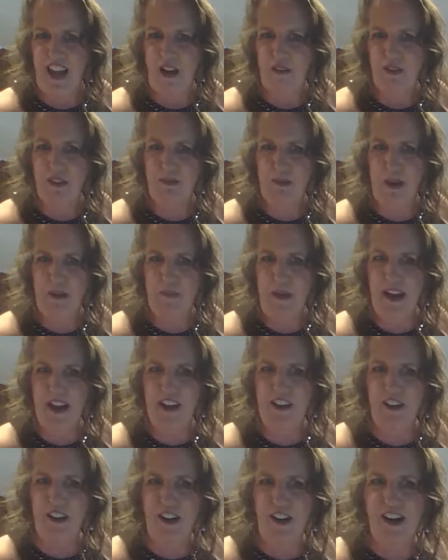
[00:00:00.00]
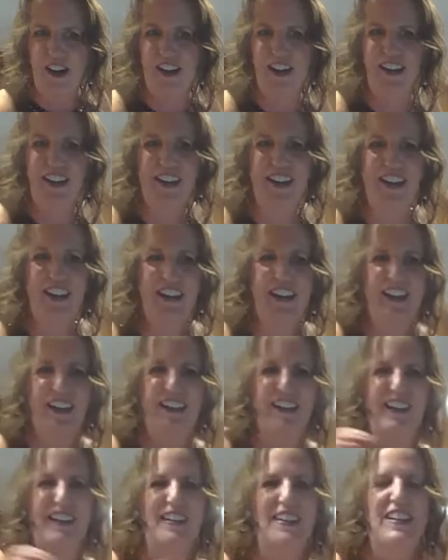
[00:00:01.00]
That was my banner.
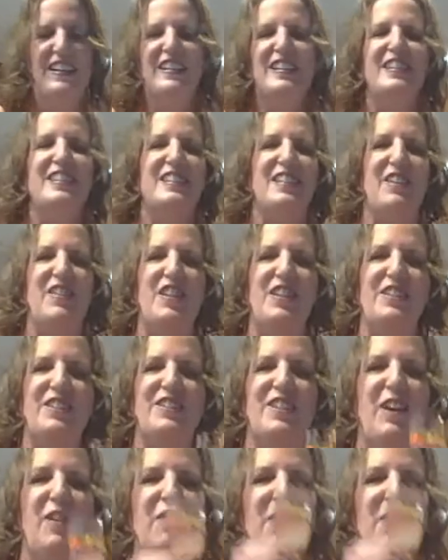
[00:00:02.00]
So this